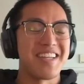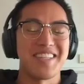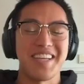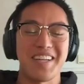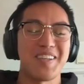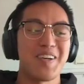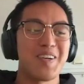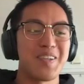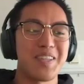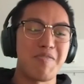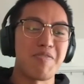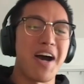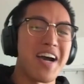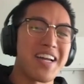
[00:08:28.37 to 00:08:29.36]
it's like totally
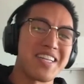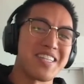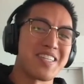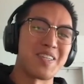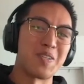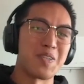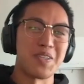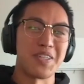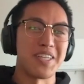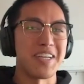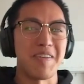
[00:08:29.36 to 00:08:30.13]
fine just to Google Git